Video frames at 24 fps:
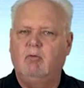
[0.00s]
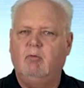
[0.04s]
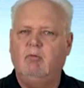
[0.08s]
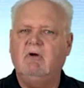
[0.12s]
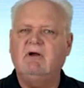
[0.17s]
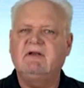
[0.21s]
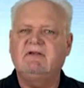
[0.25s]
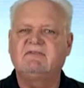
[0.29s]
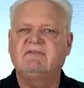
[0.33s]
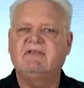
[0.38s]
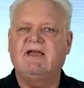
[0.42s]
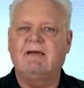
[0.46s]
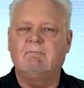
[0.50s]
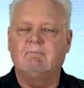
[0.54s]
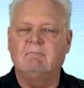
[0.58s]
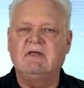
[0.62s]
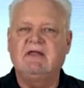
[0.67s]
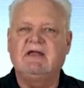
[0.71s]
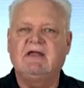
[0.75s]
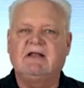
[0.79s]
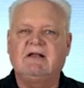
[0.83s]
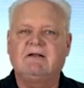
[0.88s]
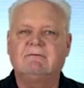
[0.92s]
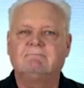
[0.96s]
What does that
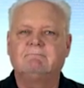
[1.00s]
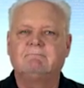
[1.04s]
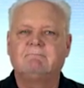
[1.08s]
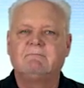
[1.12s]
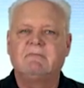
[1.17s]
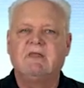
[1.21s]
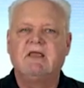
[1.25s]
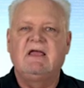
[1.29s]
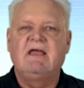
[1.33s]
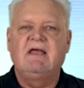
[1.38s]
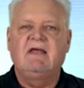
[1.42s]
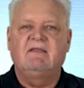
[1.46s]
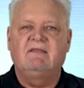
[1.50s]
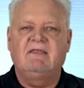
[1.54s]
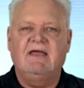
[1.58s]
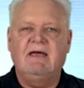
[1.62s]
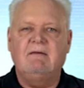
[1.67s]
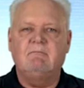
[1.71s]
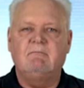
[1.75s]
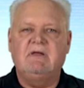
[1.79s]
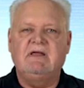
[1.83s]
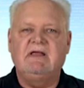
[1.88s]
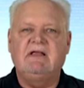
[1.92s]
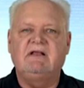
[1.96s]
mean?
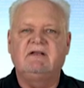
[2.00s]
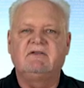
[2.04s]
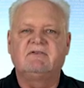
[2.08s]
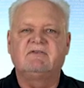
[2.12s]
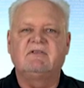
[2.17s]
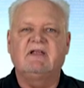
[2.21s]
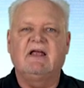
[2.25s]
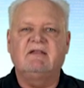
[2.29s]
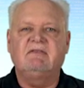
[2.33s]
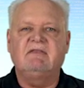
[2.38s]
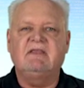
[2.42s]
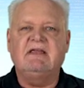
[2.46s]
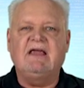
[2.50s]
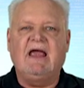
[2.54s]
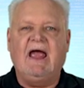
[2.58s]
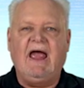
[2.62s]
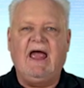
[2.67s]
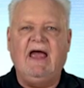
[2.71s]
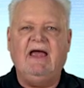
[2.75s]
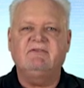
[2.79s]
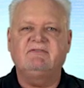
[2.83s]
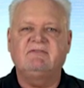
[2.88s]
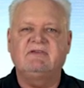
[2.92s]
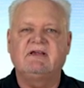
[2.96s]
That means that the
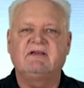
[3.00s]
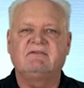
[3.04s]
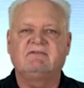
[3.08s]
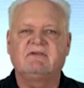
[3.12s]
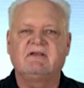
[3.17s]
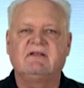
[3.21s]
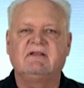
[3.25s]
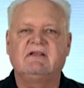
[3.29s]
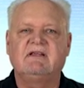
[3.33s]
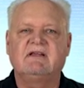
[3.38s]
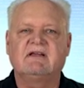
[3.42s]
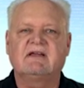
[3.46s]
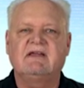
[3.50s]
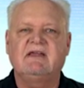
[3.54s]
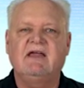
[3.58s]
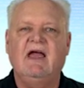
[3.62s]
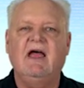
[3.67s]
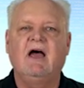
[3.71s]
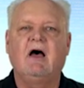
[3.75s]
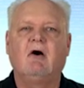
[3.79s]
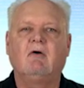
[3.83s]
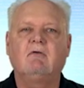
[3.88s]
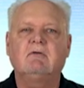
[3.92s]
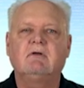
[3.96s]
assets in the
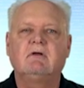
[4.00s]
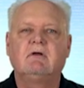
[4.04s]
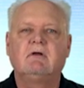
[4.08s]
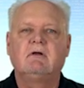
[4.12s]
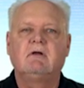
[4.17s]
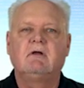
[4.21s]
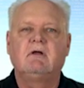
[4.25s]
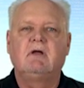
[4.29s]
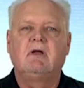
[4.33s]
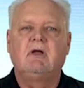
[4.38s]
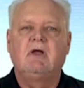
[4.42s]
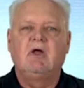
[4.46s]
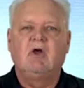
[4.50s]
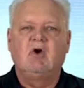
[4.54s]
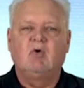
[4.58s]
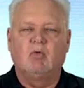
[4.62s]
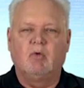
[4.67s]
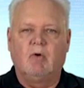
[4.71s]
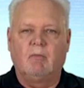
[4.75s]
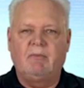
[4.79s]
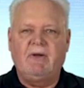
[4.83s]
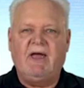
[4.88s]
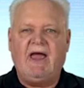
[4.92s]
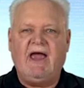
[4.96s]
account
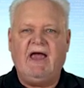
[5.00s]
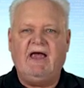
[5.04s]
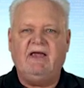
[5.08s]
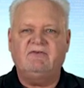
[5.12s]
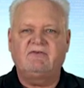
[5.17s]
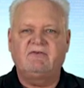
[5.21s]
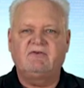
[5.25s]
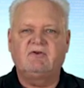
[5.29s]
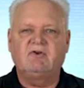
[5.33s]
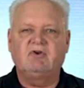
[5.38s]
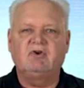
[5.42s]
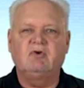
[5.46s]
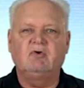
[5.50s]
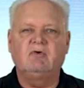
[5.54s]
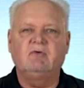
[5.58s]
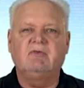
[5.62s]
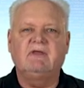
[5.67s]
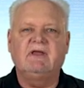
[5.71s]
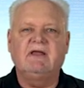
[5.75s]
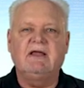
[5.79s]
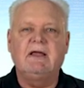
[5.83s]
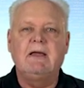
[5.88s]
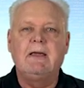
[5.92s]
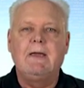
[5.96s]
will pass to
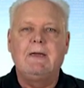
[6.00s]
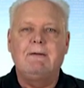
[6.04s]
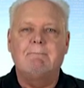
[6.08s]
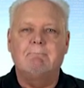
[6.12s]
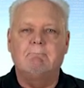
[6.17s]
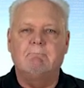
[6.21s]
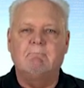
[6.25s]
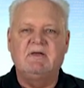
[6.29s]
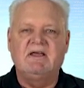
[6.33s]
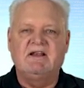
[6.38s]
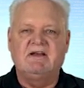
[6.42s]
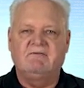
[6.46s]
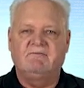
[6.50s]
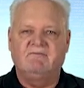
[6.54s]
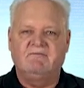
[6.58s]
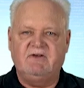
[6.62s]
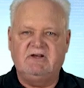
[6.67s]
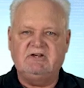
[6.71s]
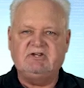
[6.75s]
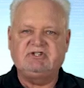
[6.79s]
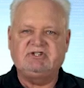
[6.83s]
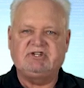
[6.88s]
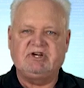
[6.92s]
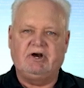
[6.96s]
the
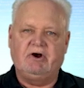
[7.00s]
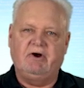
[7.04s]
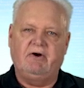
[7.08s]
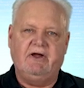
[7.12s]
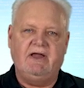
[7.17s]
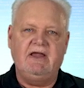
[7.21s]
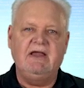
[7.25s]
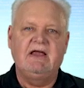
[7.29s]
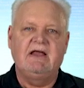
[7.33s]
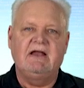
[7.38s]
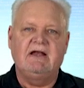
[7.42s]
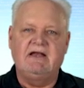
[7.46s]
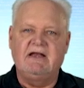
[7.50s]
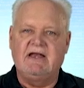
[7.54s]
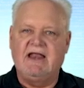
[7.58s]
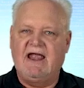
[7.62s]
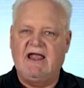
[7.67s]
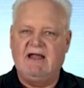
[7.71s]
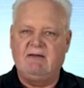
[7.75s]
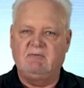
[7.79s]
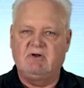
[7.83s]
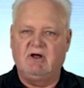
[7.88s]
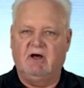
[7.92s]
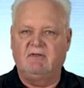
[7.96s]
beneficiary
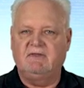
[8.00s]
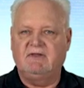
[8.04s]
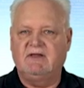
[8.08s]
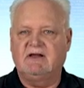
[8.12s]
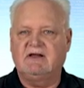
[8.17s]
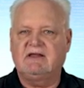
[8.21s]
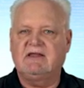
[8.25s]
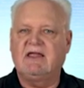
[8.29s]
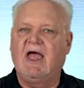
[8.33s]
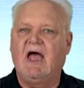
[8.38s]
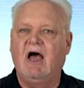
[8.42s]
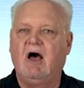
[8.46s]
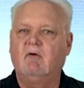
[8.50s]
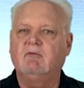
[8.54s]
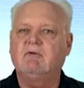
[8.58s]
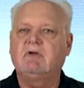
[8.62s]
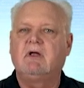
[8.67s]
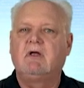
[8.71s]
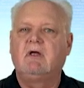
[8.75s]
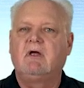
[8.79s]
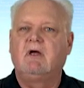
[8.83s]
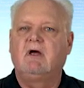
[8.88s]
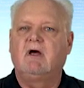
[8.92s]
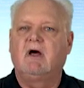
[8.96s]
named on the account
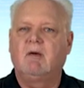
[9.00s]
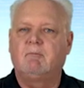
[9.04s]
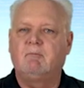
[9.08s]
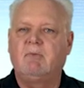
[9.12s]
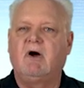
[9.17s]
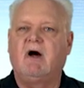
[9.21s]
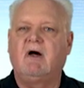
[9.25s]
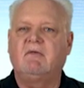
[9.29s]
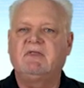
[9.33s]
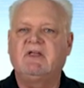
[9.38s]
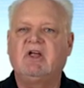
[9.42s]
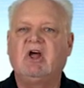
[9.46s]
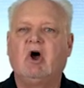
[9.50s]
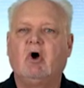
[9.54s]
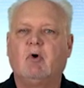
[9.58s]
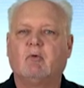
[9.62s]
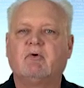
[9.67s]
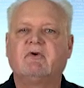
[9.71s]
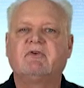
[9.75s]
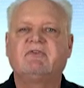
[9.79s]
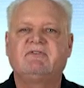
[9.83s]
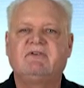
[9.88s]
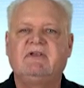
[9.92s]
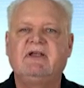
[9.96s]
upon the
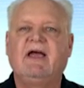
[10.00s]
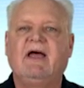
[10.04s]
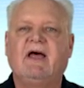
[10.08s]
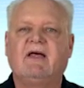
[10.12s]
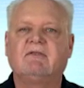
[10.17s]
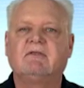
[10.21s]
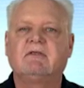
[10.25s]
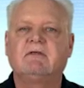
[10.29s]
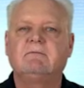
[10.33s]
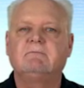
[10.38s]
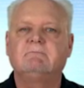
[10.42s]
owner's death.